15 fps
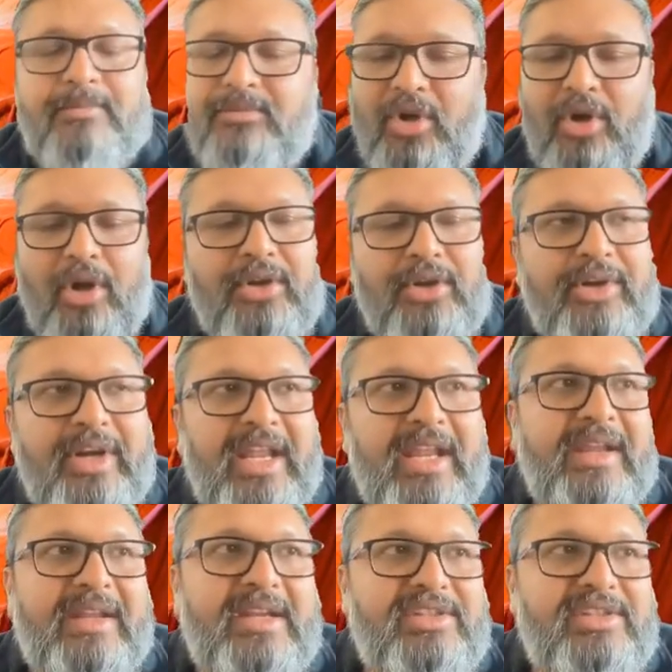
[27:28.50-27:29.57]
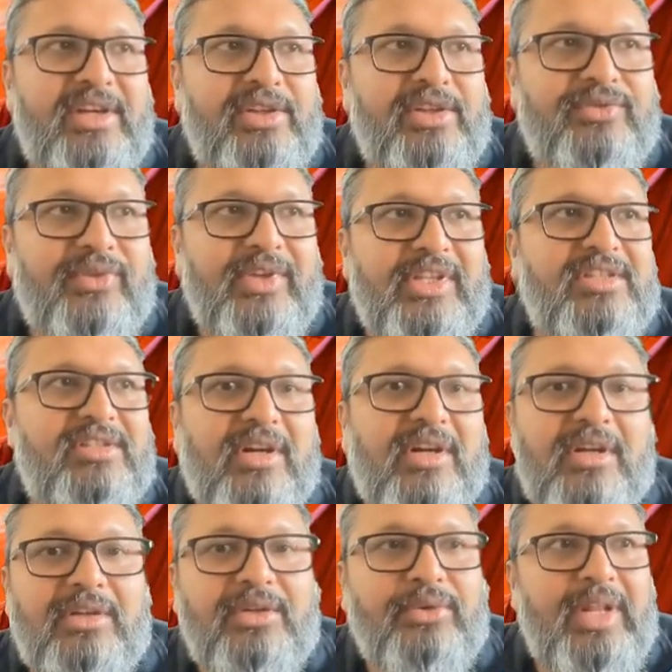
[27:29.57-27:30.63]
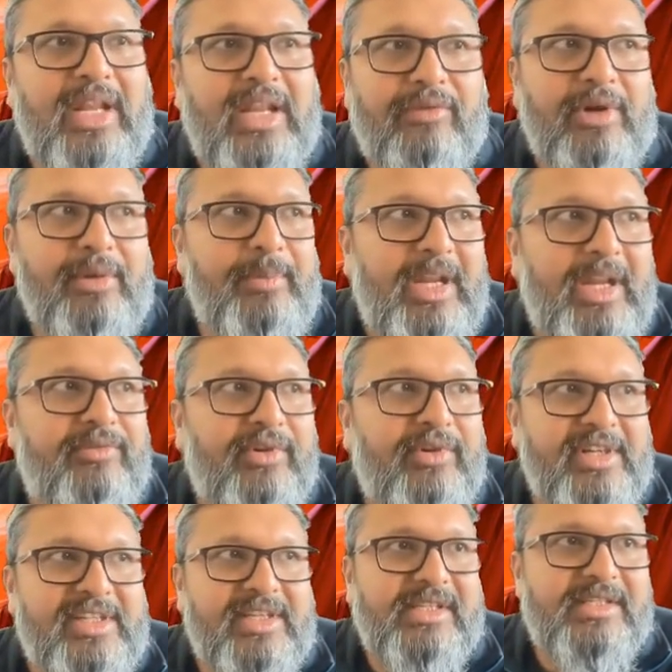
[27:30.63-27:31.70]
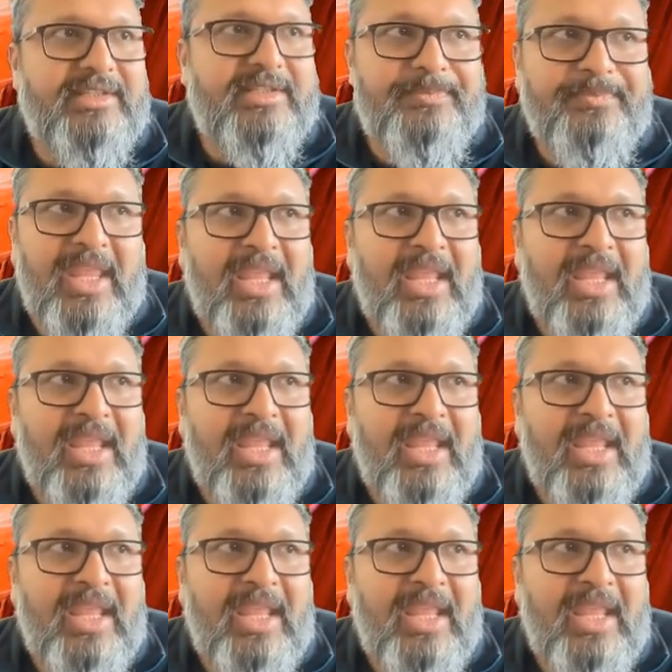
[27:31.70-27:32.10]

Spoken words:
all your AI initiatives will struggle to deliver meaningful results.